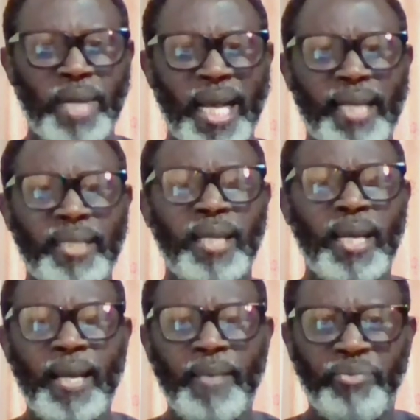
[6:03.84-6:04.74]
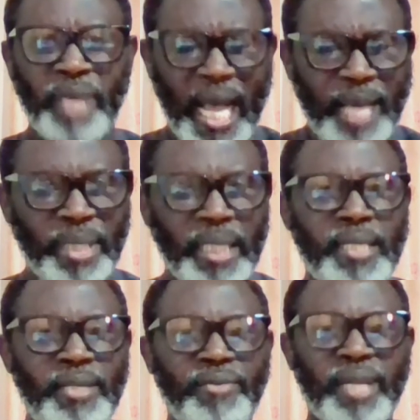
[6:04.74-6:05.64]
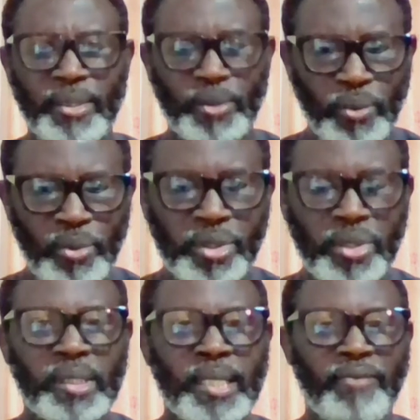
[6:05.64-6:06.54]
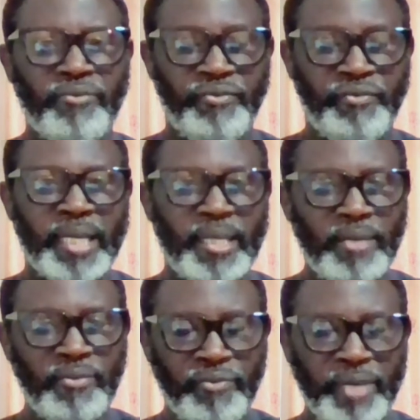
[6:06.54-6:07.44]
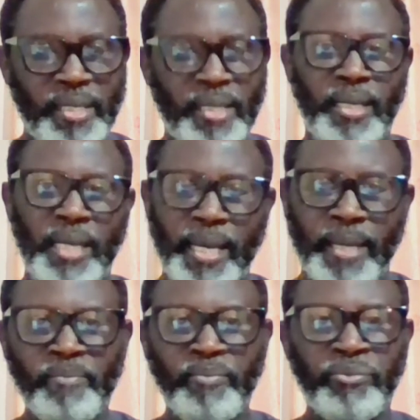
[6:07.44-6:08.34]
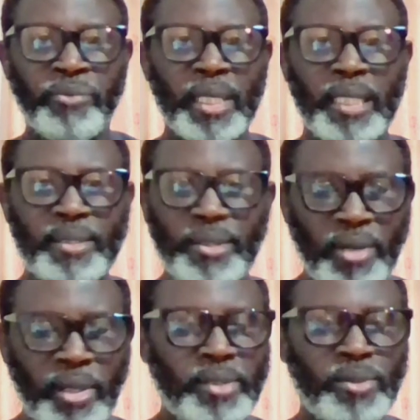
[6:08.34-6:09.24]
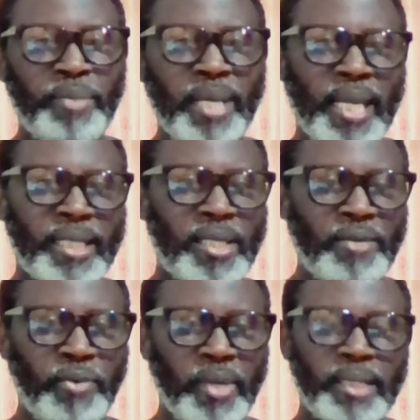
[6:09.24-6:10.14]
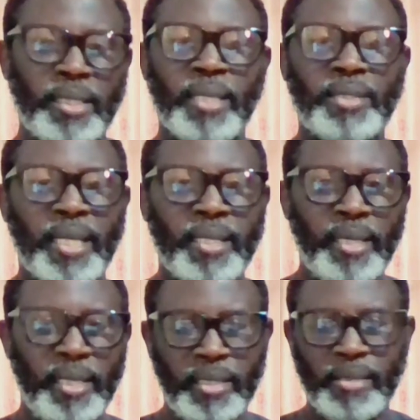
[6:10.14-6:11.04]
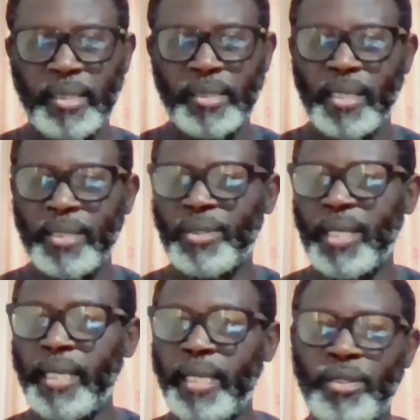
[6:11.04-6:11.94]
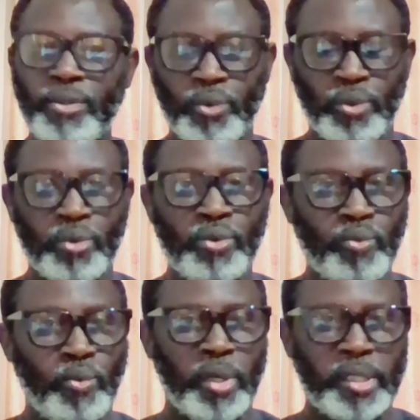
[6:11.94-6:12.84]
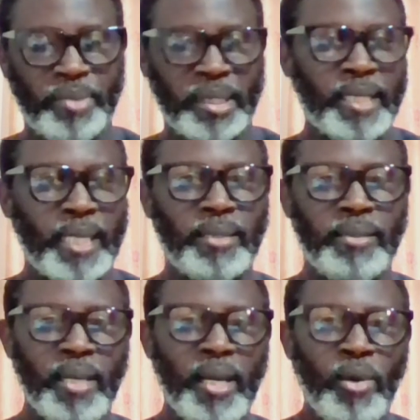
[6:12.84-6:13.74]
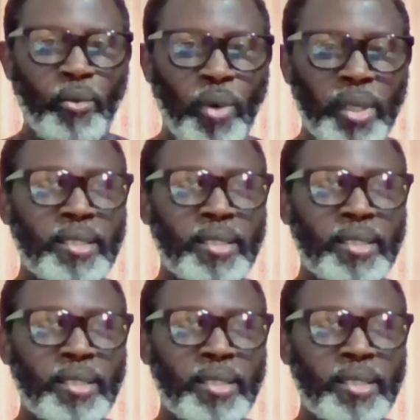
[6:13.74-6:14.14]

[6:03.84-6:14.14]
and I believe that the solutions are very, very clear. It's not to be asking for international aid. International aid to do what precisely? Well,